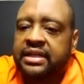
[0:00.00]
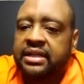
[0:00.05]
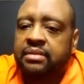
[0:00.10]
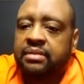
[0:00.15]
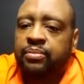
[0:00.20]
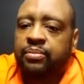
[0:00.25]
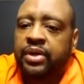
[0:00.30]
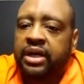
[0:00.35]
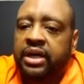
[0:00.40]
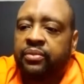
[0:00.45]

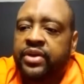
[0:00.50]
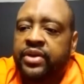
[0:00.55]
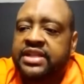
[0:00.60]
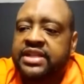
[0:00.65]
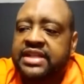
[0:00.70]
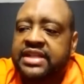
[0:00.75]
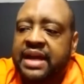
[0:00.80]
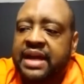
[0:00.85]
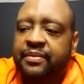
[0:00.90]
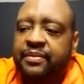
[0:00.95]
But we
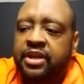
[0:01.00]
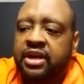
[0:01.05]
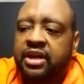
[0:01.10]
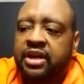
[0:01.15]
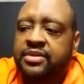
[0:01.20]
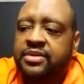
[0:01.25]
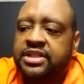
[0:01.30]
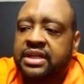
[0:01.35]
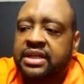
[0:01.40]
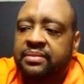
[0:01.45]
stop in the
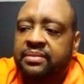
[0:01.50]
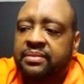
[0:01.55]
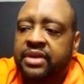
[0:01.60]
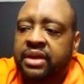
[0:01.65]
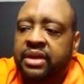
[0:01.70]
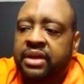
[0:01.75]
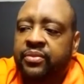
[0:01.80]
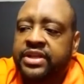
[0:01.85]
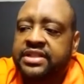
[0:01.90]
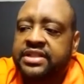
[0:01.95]
garbage dump
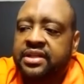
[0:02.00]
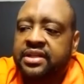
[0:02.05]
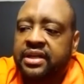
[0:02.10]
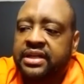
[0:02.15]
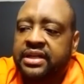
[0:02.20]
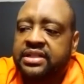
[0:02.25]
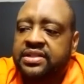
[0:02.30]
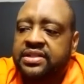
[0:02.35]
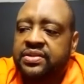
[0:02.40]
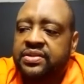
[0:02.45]
and we
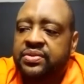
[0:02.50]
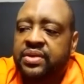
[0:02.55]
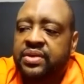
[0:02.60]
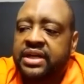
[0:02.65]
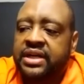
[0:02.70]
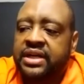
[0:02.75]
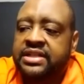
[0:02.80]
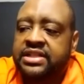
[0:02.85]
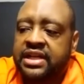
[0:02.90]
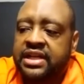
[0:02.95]
start to
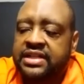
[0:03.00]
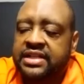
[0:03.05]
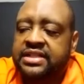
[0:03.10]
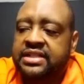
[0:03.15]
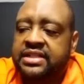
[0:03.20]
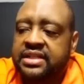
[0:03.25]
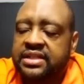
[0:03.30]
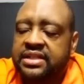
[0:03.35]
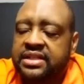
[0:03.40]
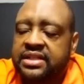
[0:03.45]

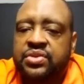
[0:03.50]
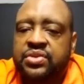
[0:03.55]
adjust